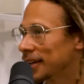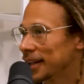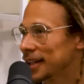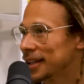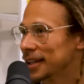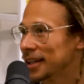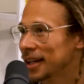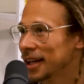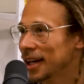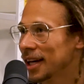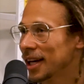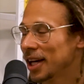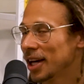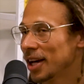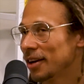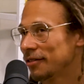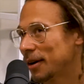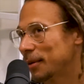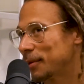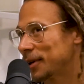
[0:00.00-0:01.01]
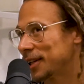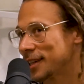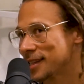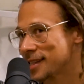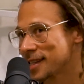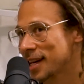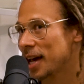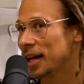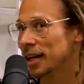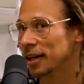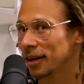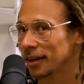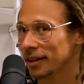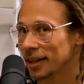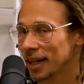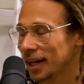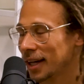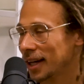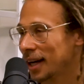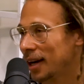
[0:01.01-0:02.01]
And if I'm gonna skate all
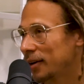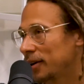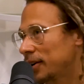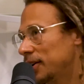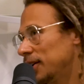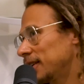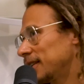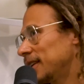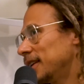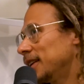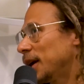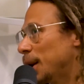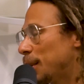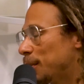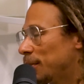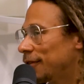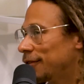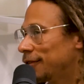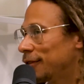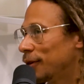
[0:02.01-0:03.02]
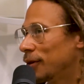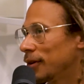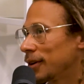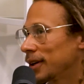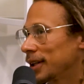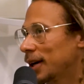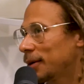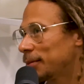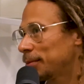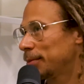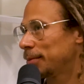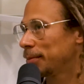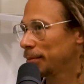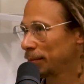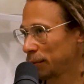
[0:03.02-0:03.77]
day, I'll cook the night before, and I'll